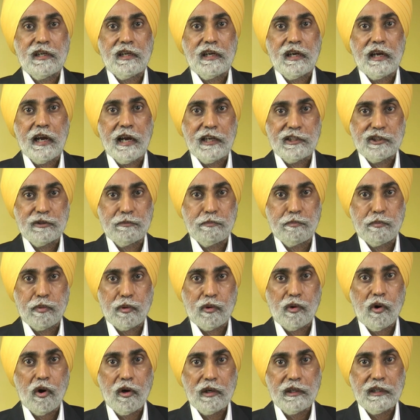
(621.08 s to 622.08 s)
has
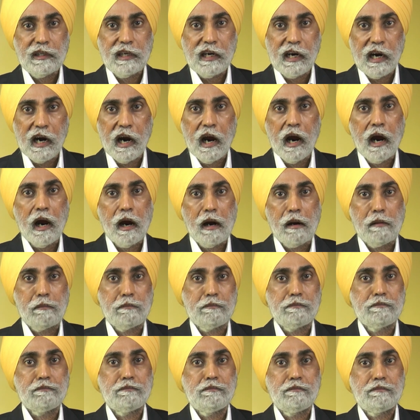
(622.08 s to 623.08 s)
brought
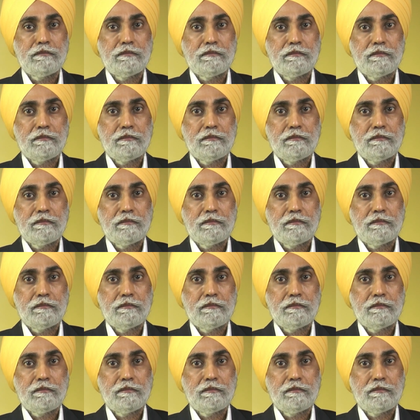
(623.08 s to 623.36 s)
calm